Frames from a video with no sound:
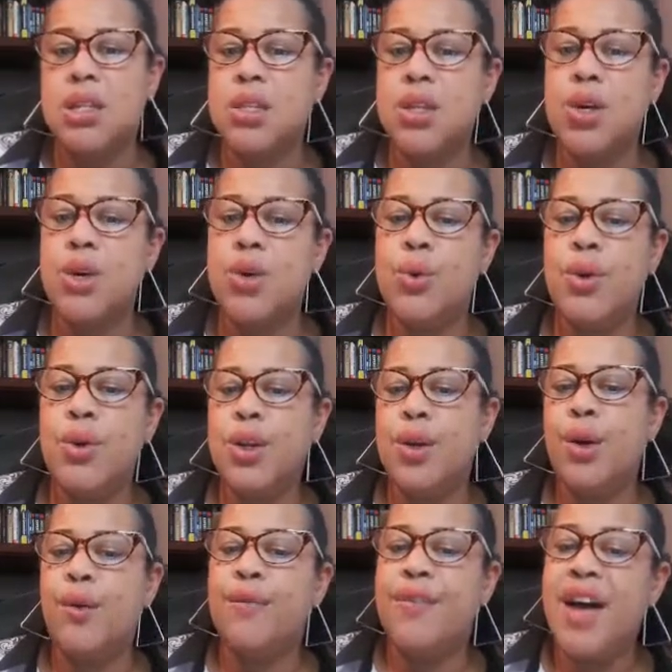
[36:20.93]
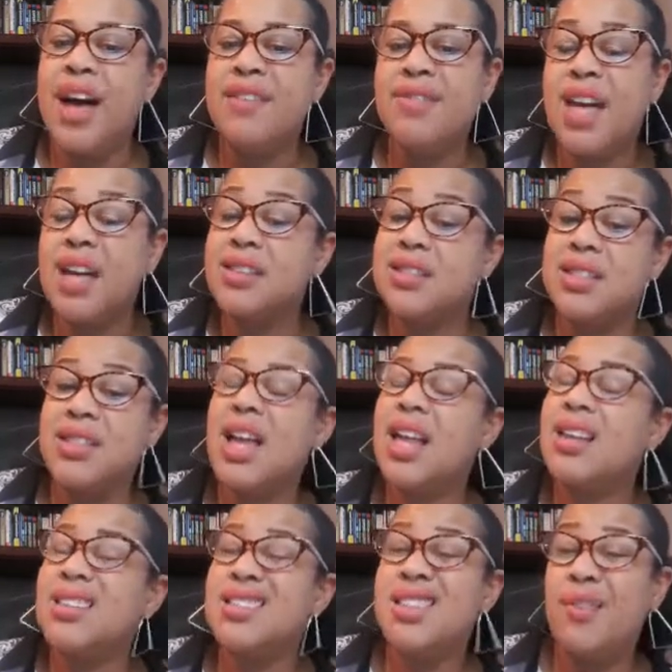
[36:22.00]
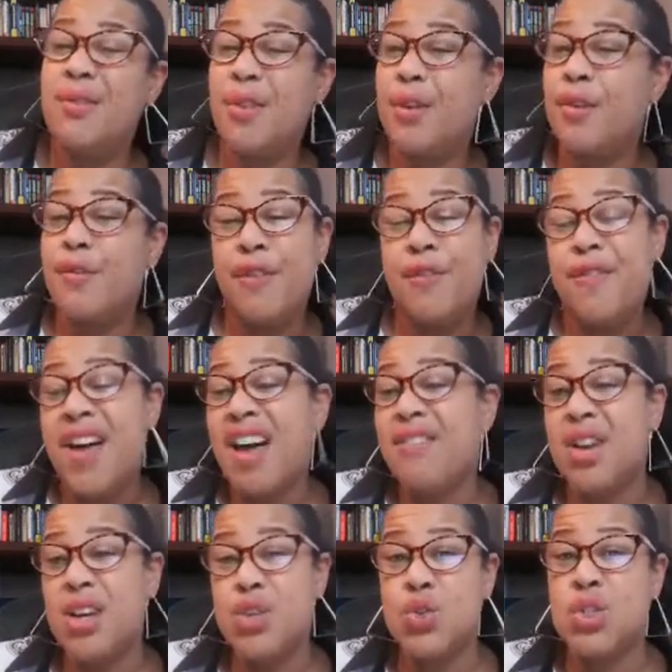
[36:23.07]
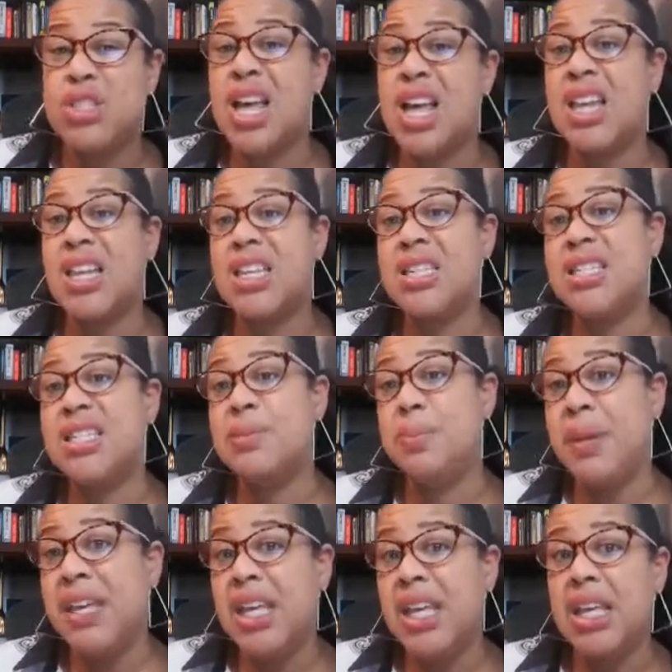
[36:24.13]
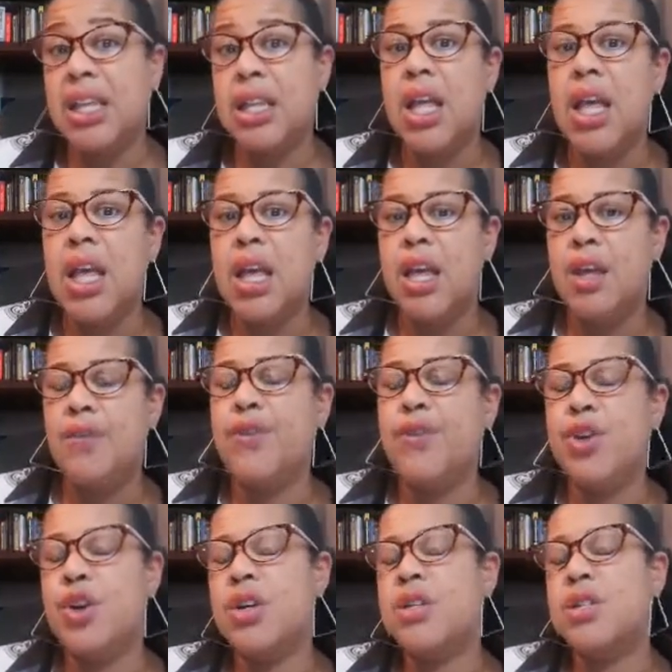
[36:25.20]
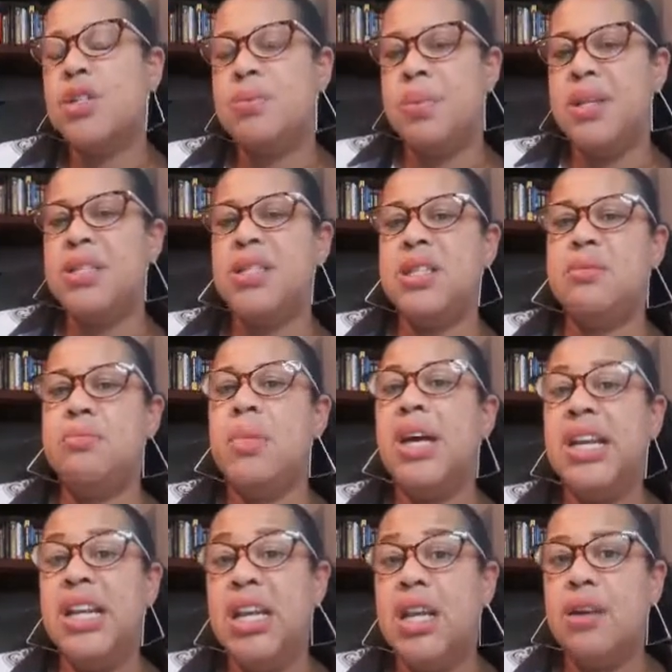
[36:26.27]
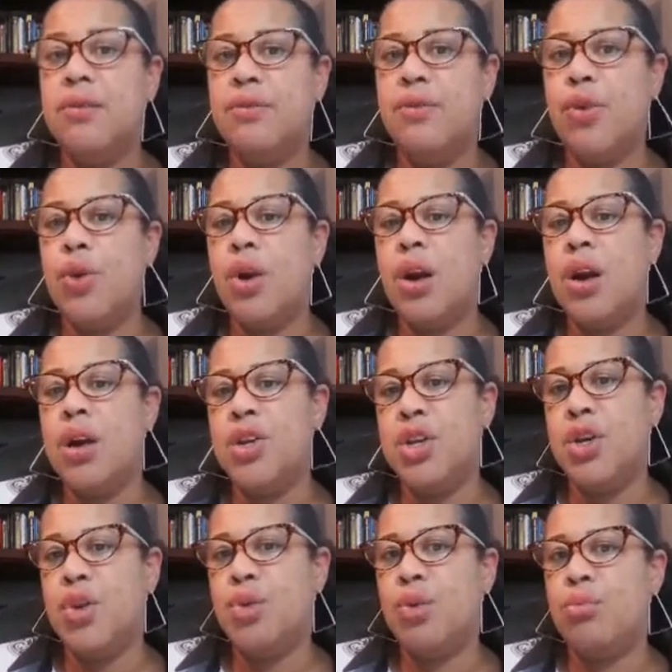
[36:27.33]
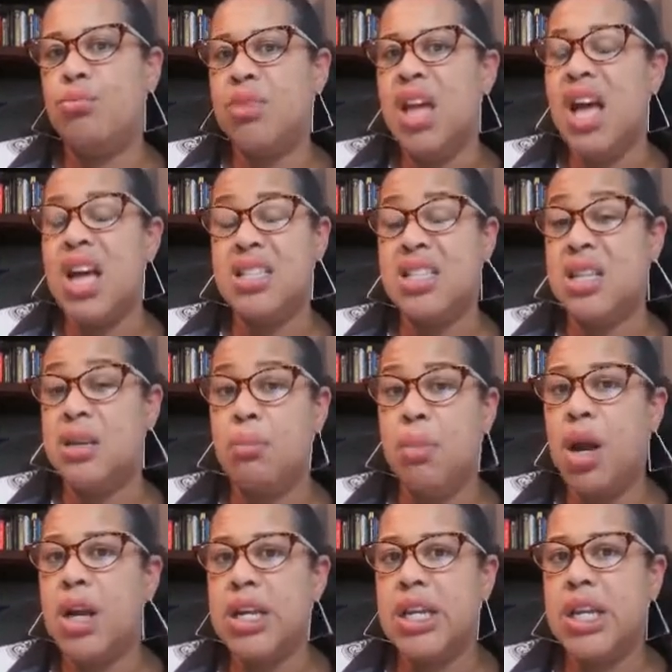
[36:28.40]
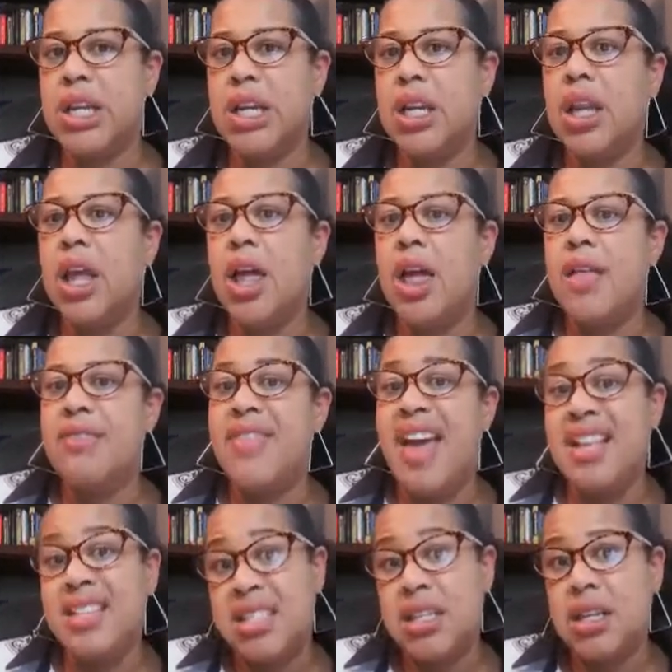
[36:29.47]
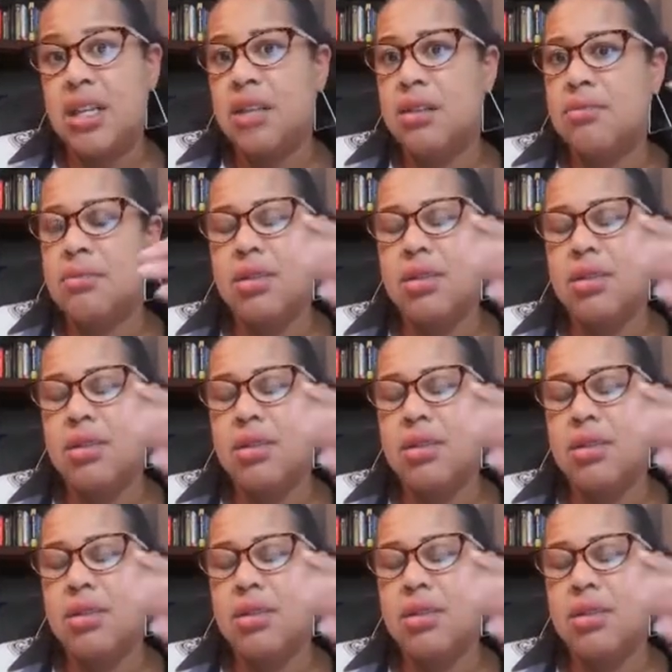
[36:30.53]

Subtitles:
So, $5,000 off of a $500 spend, if you're spending money for, content marketing, that's a